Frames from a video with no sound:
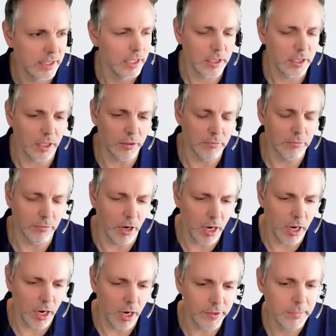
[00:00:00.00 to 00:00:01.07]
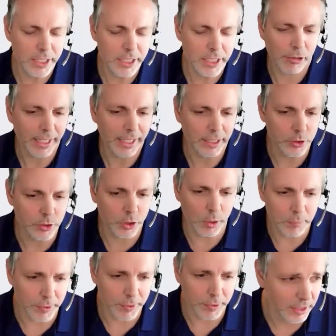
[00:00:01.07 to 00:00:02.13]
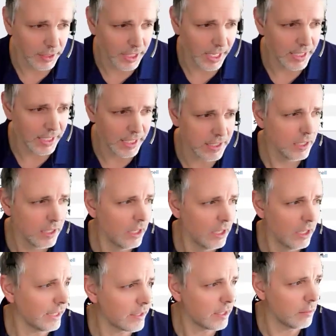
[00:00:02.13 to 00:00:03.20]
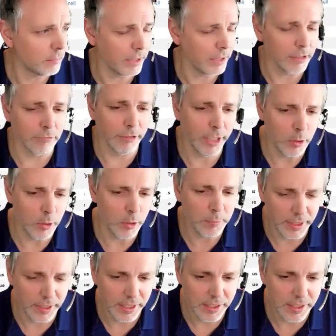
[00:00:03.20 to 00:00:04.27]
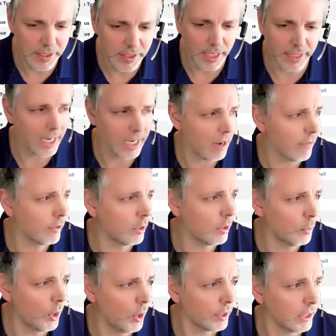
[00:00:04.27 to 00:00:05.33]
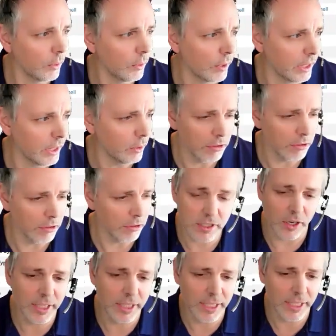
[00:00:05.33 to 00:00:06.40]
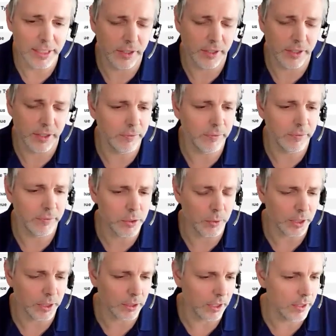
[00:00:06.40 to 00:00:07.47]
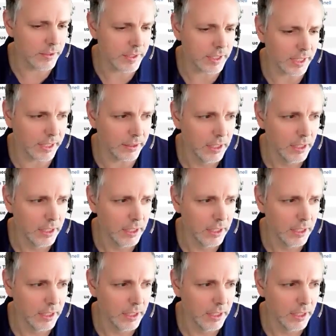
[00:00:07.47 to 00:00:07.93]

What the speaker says: So rather than me creating a duplicate case, I can simply reopen this and carry on working on it, or assign it to the individual that closed it.